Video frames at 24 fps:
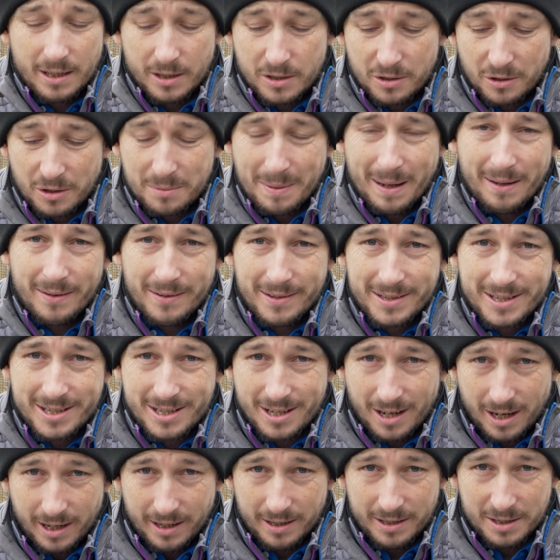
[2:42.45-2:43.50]
to talk about the
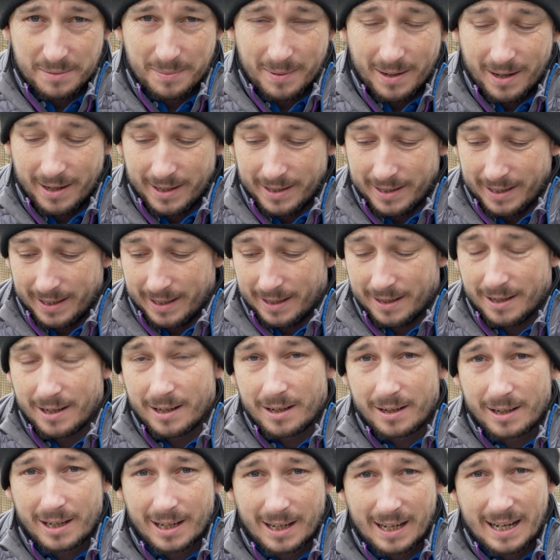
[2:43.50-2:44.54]
science behind it.
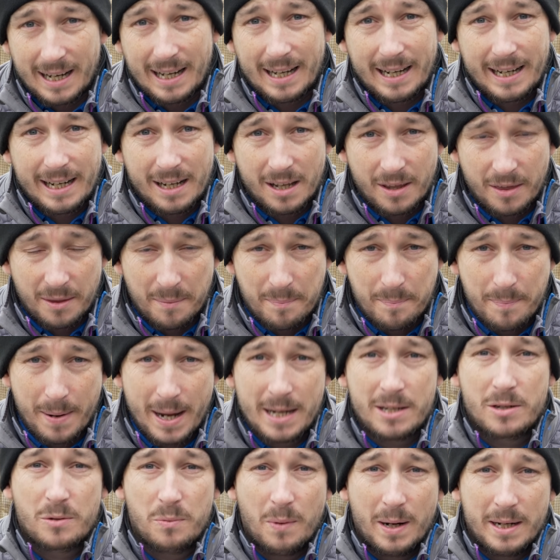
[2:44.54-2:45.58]
Clearly, the
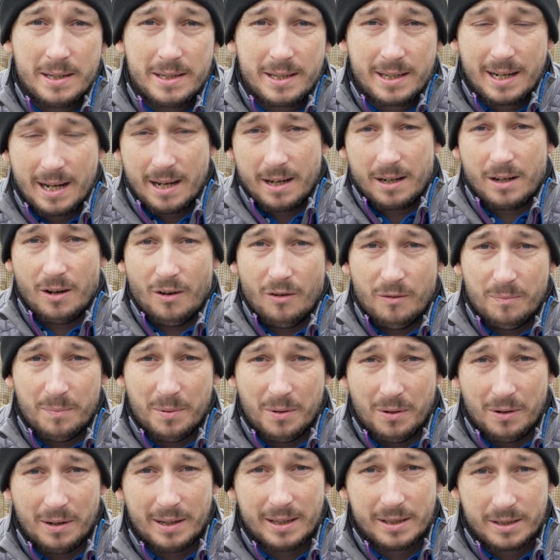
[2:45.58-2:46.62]
best way to get a golf
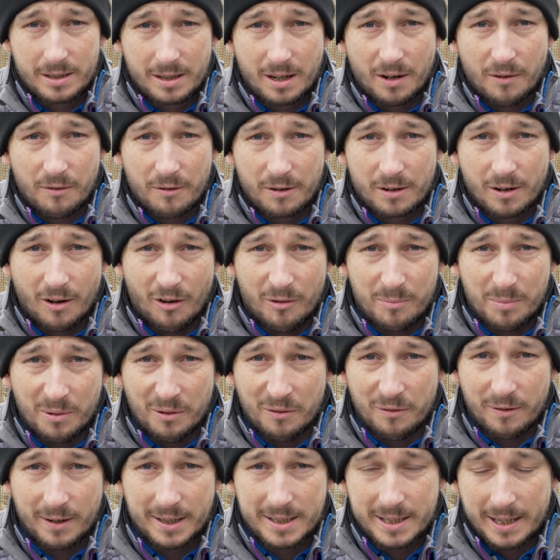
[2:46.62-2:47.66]
ball is to go for a golf ball
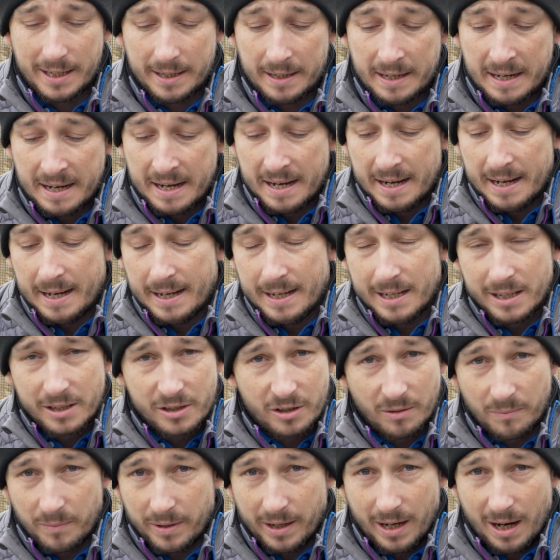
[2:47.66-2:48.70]
fitting,
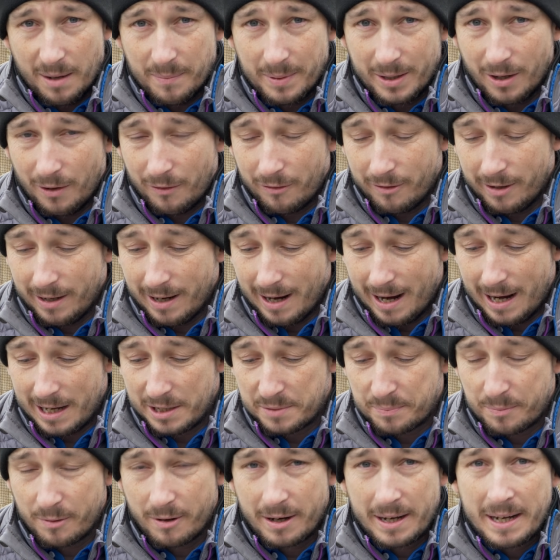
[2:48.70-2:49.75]
something I'll be offering at
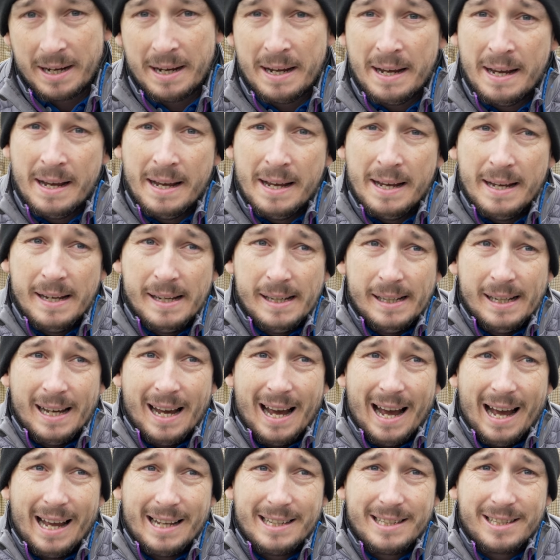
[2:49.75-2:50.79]
Ashbury.
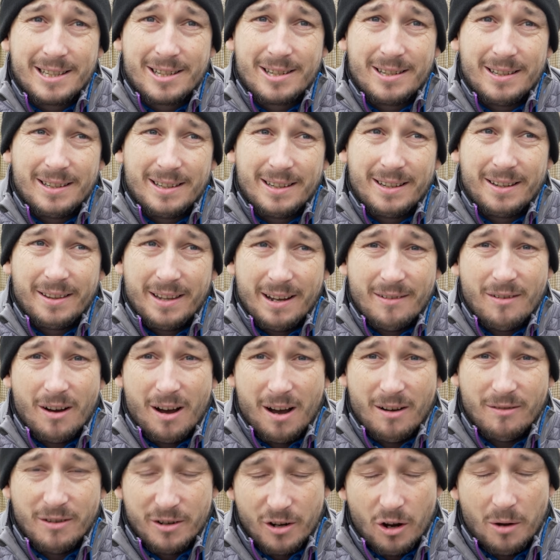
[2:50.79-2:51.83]
And there
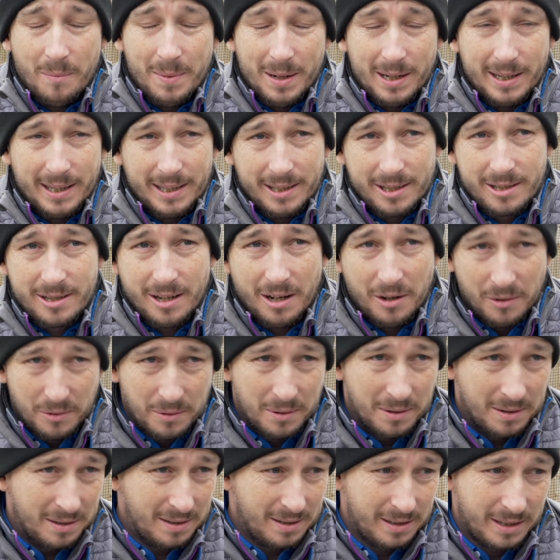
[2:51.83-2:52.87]
are anomalies. So,
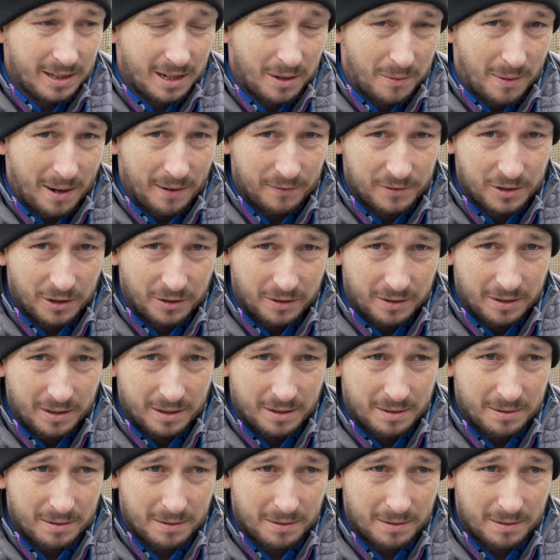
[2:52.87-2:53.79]
you know, I've done